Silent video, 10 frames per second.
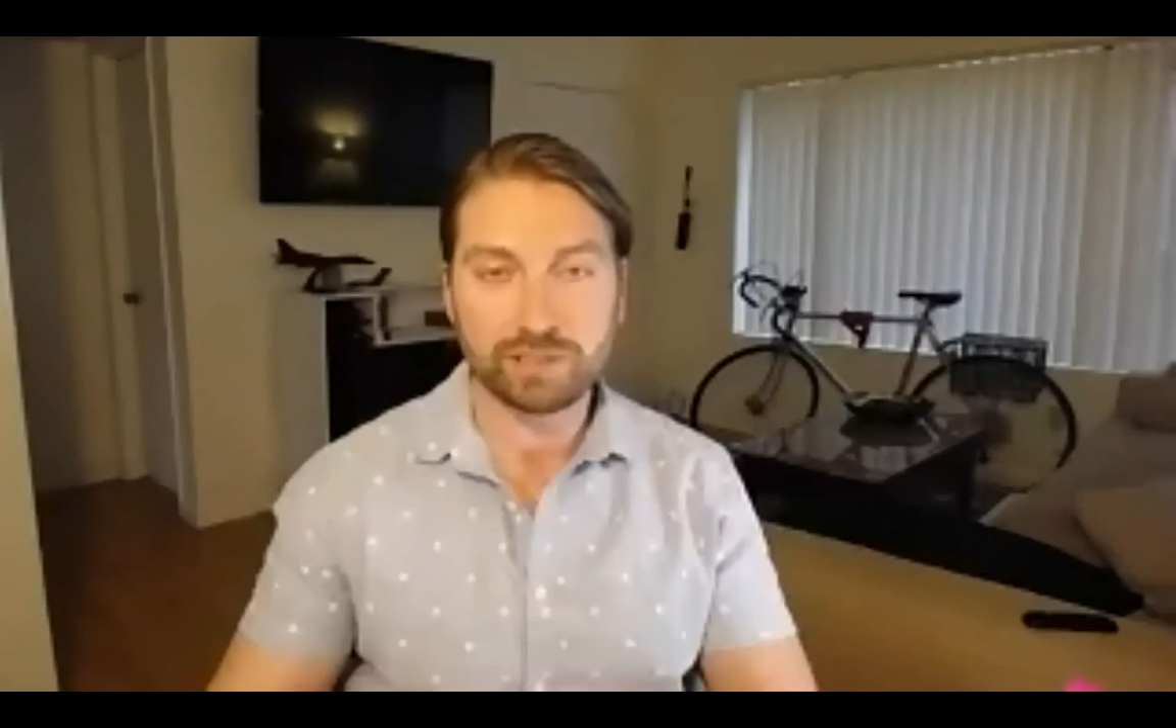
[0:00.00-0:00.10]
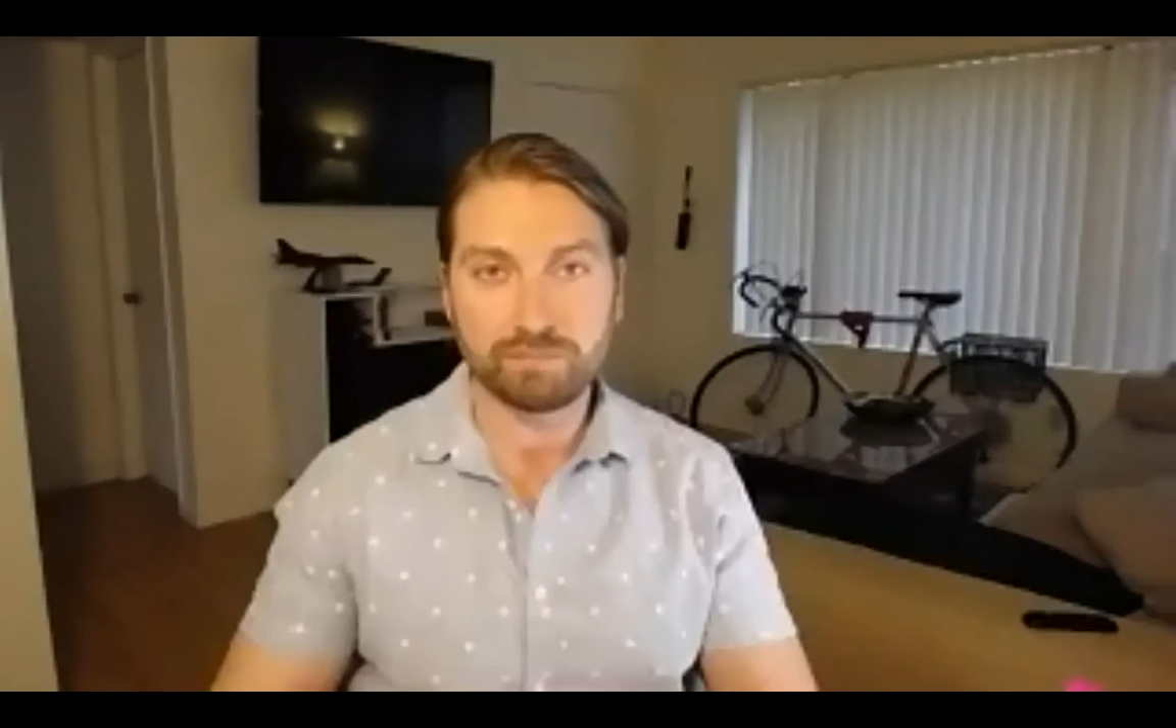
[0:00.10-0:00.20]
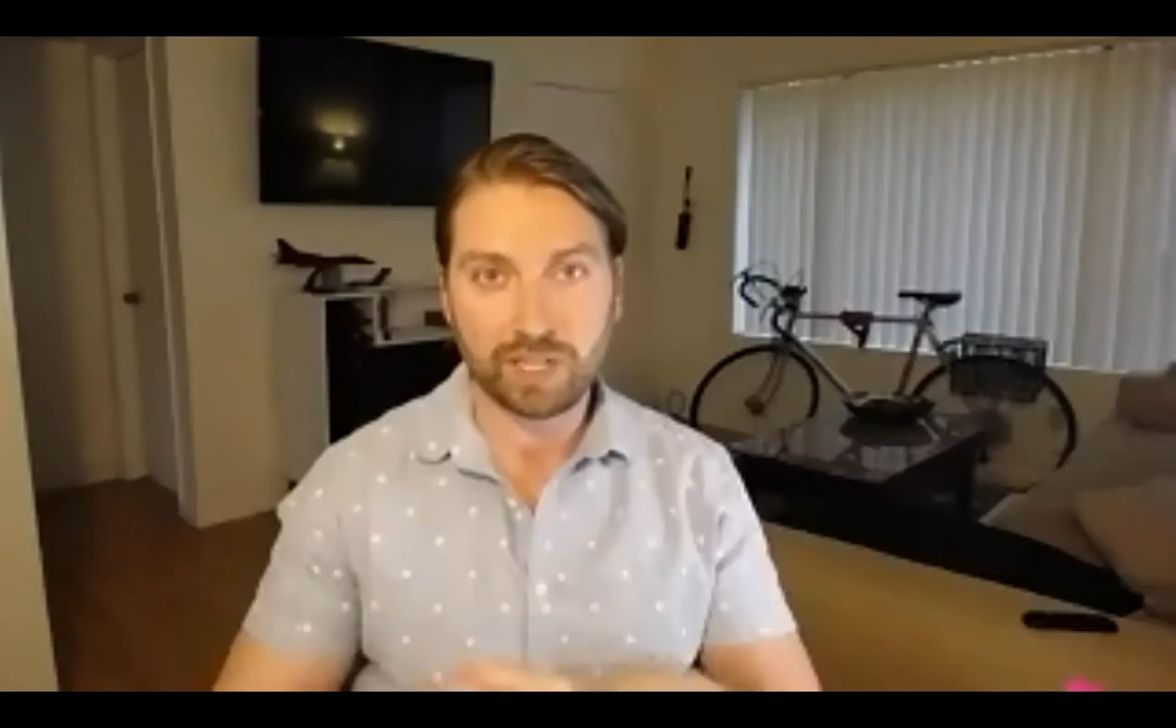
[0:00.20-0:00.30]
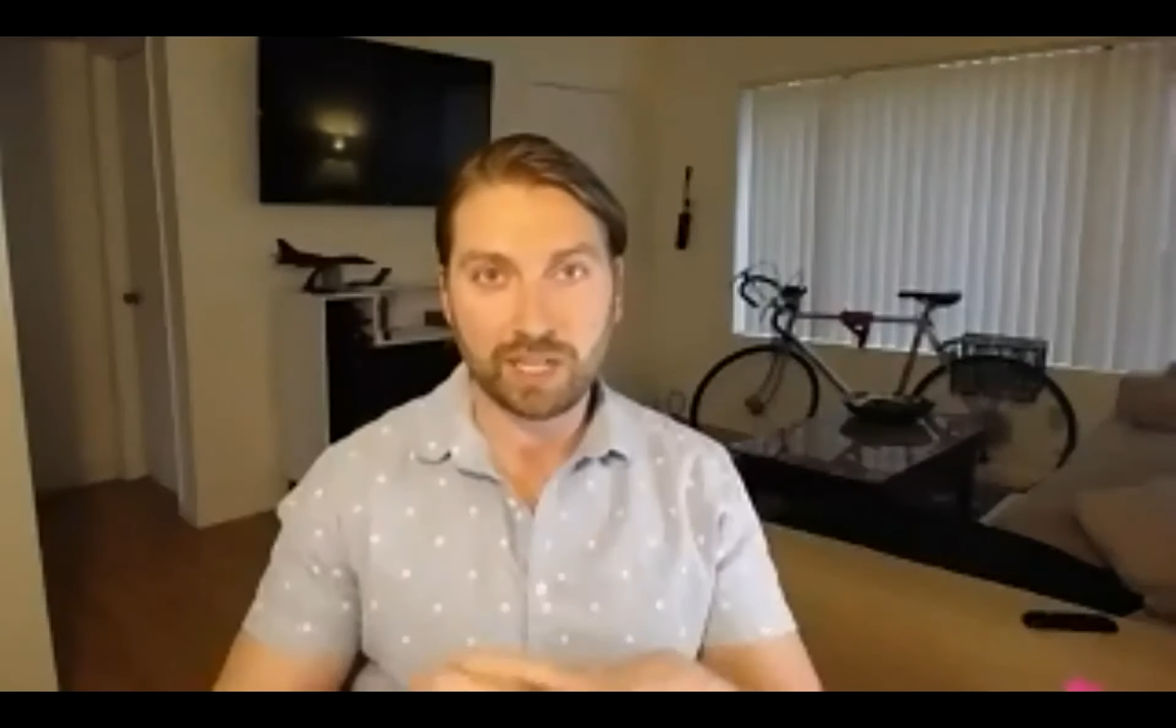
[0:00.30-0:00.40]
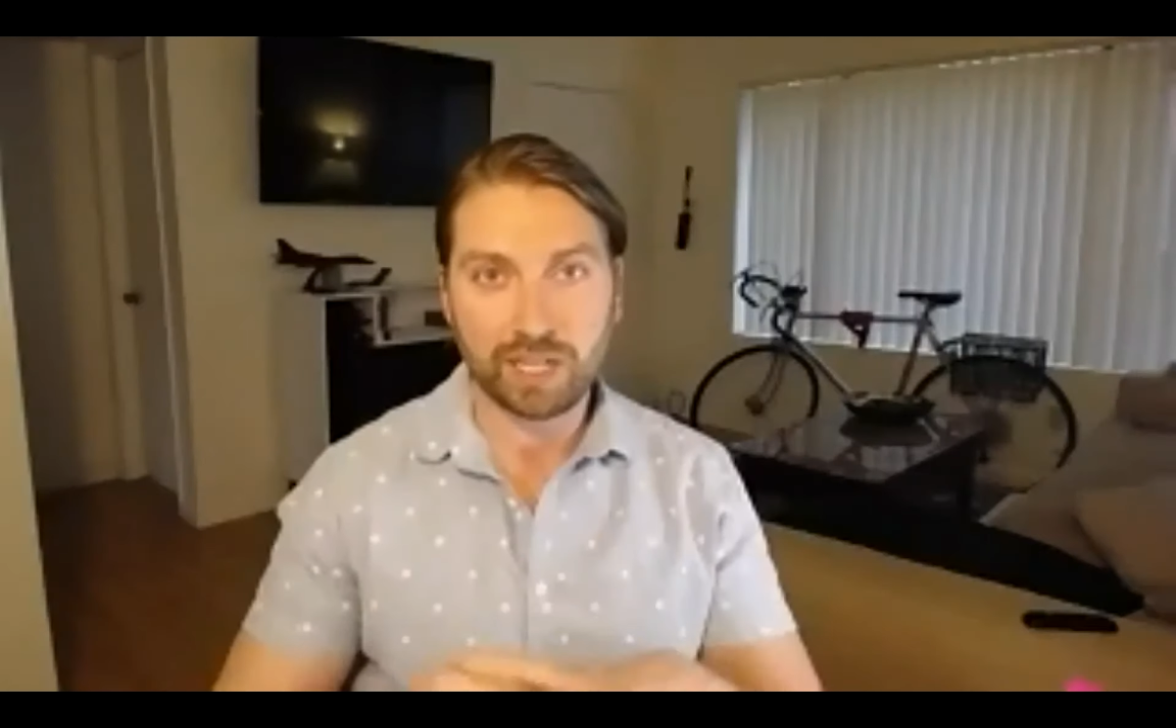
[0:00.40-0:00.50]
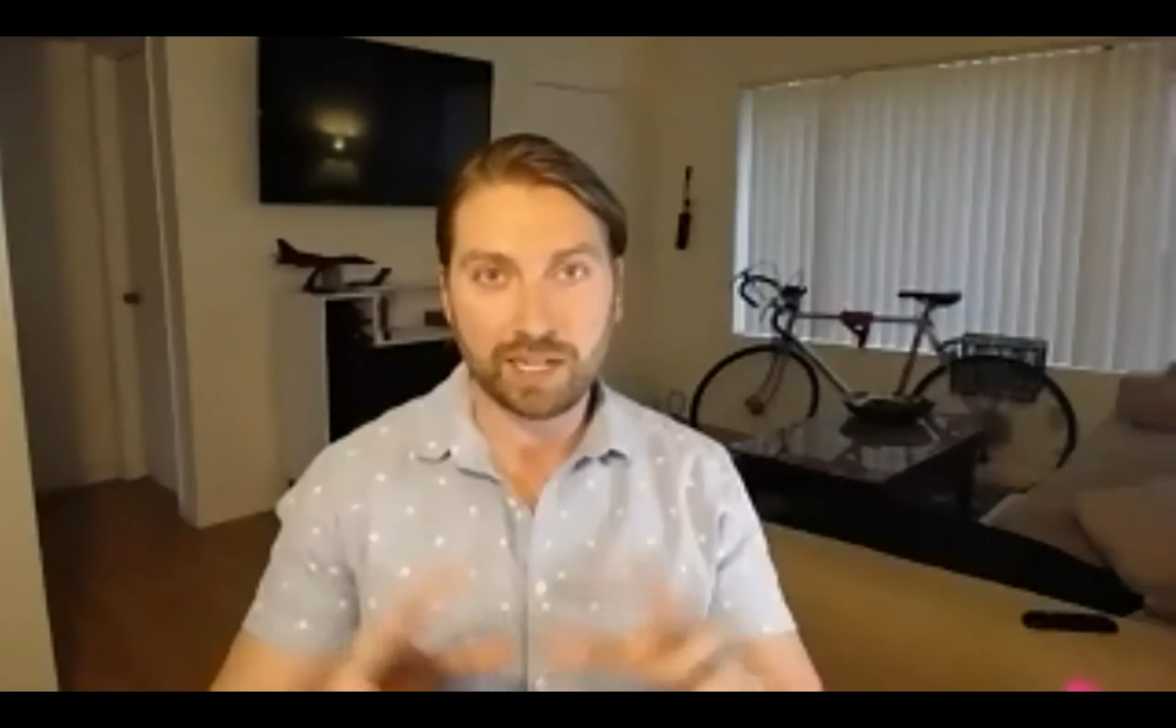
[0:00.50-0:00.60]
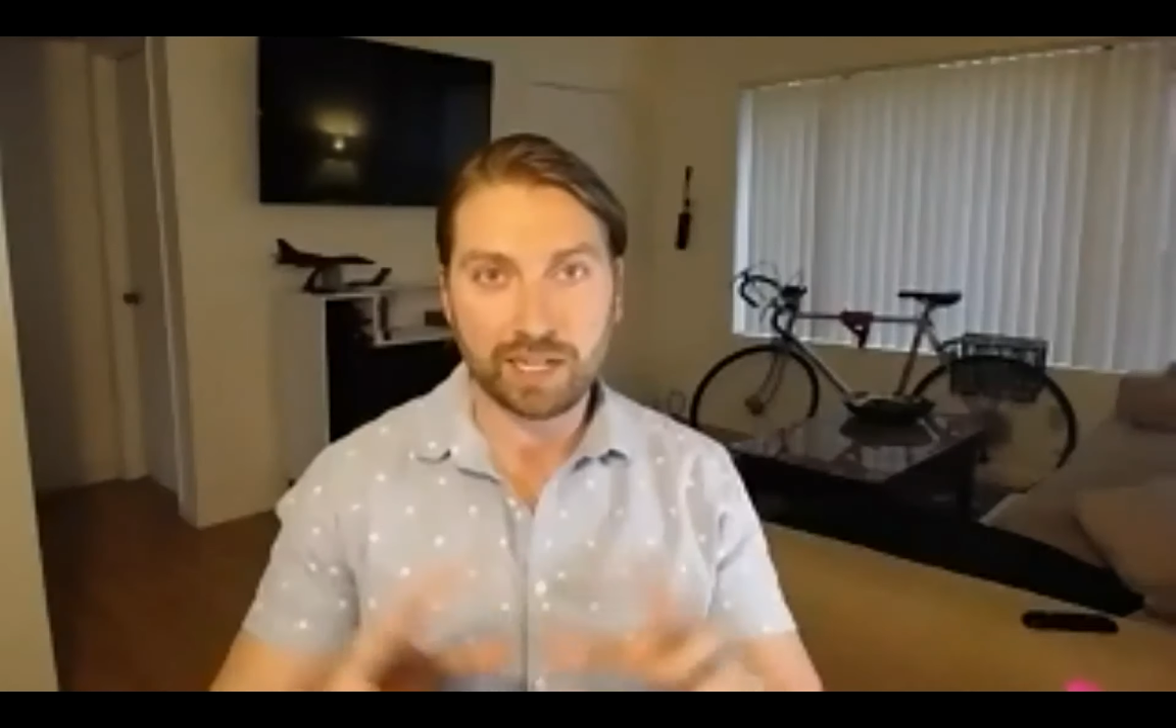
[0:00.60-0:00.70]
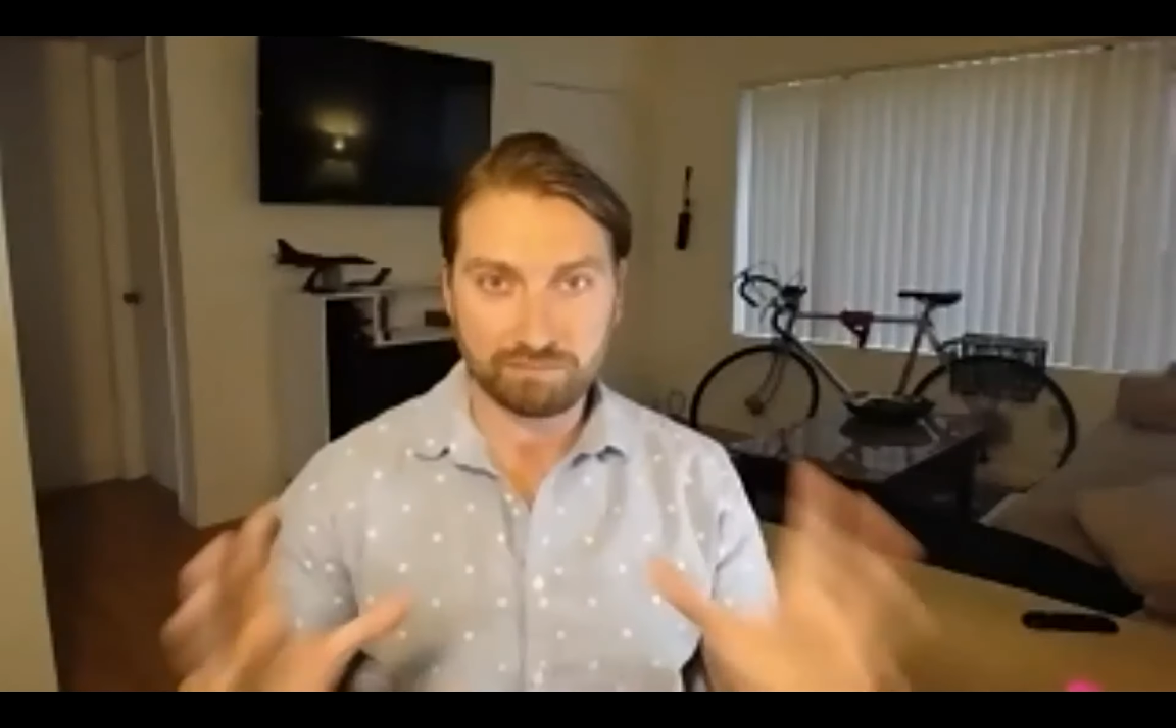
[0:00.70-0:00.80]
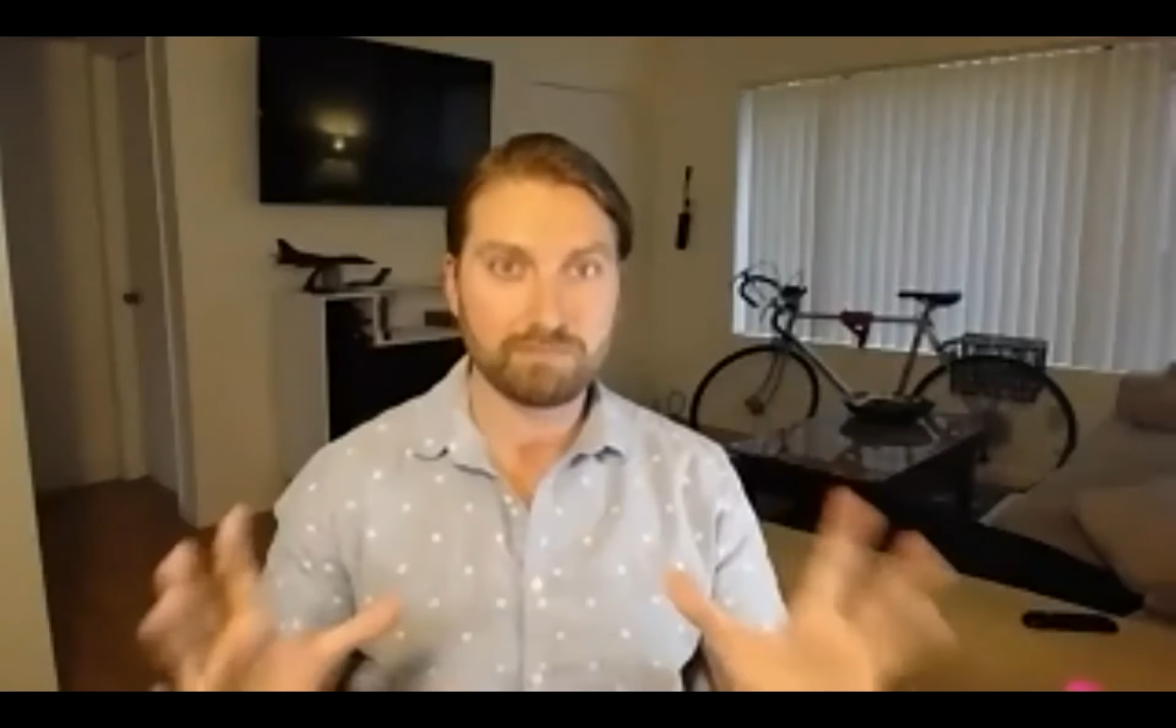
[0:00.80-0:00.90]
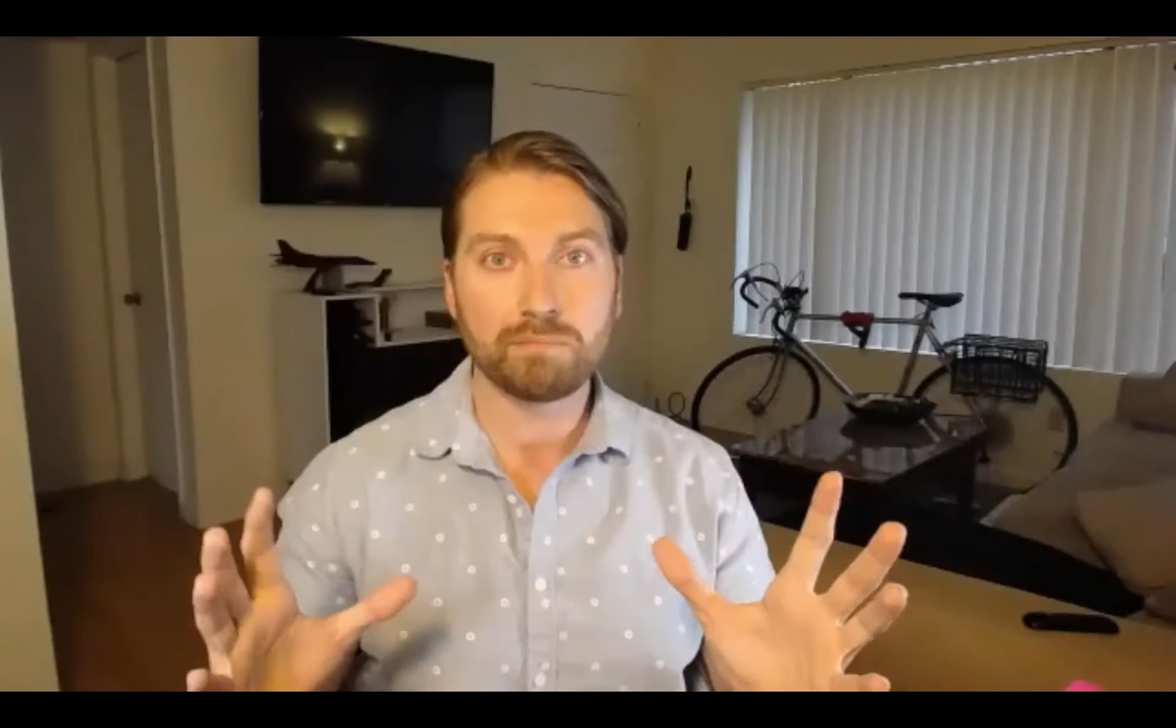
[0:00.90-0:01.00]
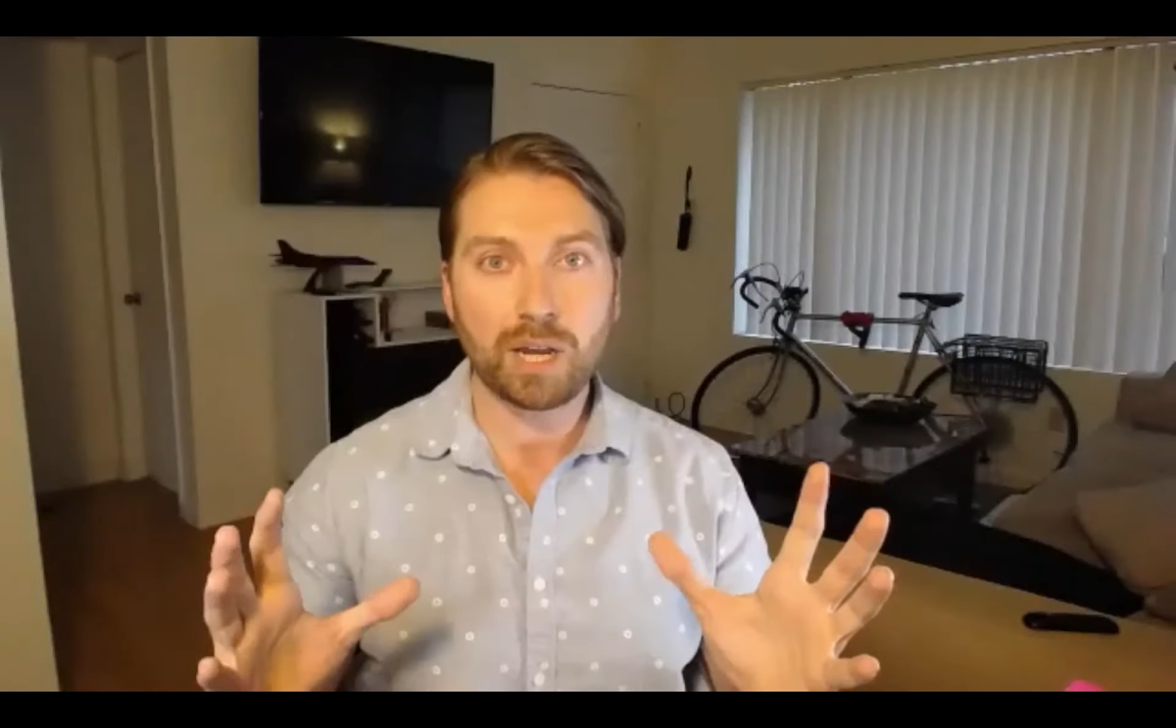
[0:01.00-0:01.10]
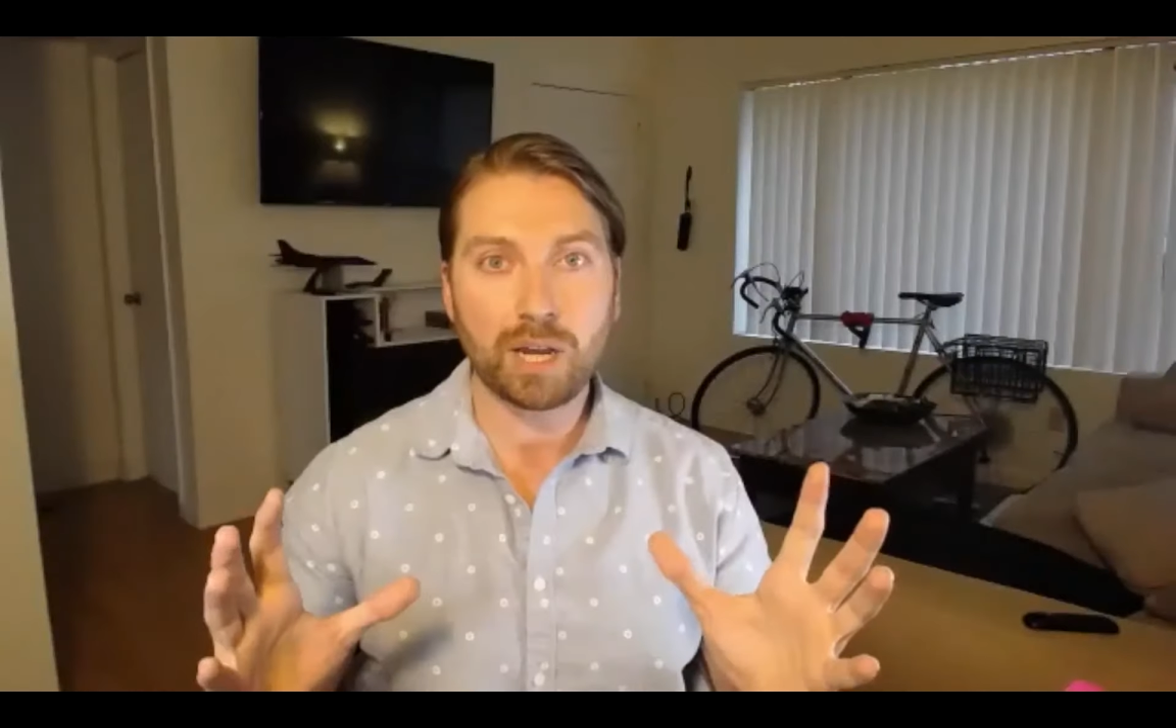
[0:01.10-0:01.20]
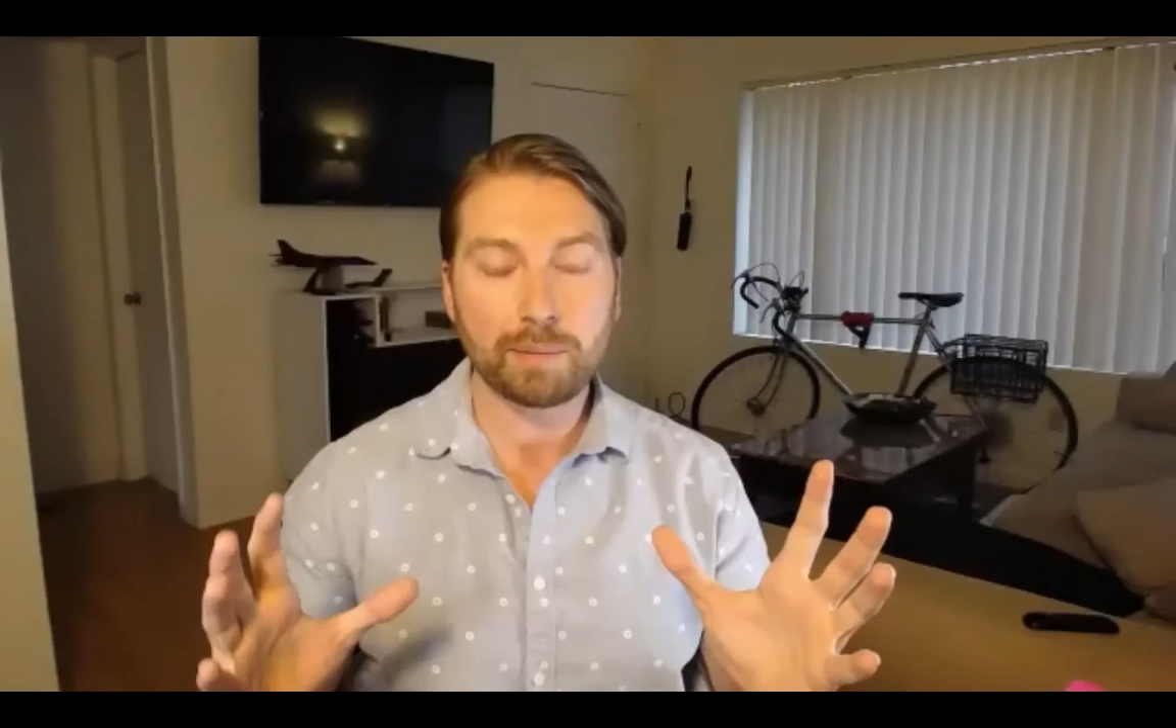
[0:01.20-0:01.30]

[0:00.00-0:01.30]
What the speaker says: and it pops